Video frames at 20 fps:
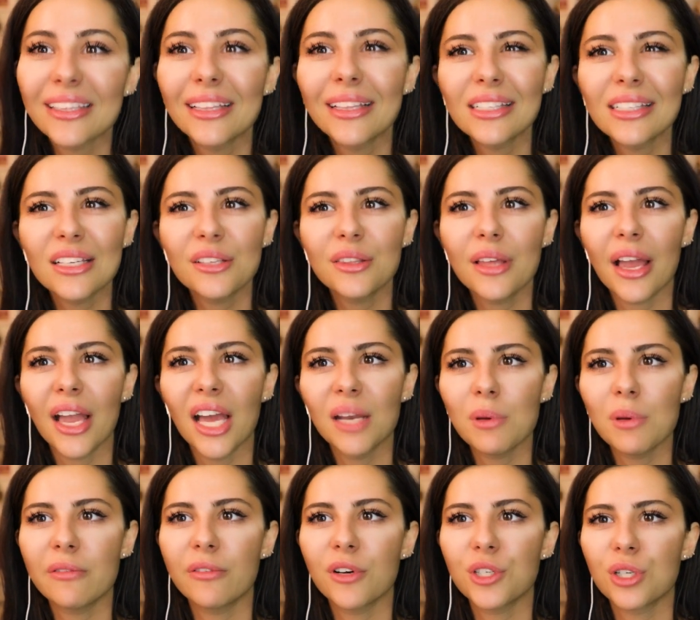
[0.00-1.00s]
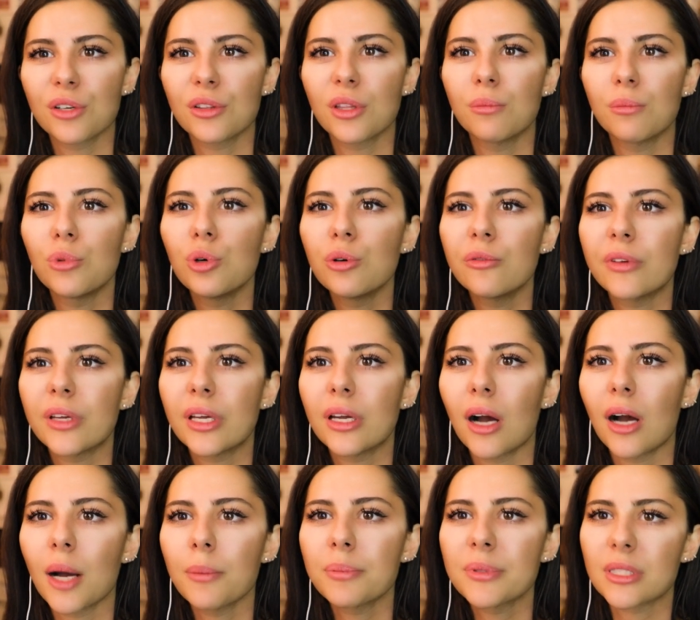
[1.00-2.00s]
I think this is how the anime version of the movie
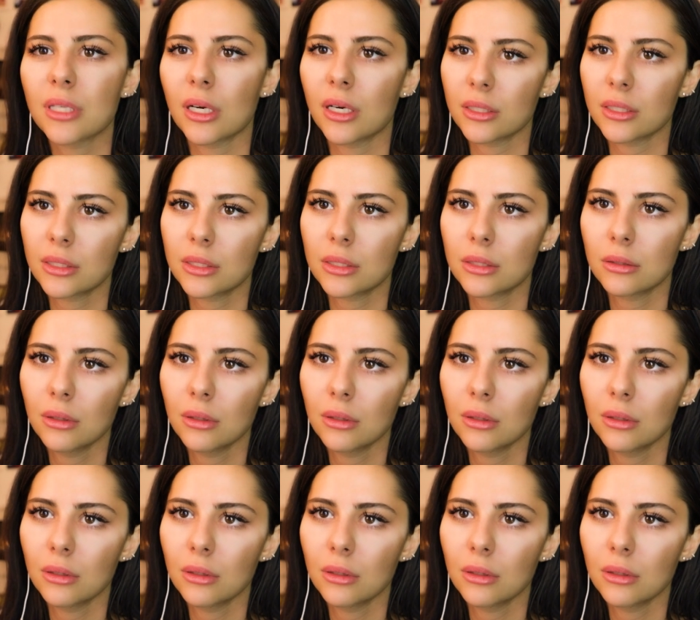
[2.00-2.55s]
upstarts.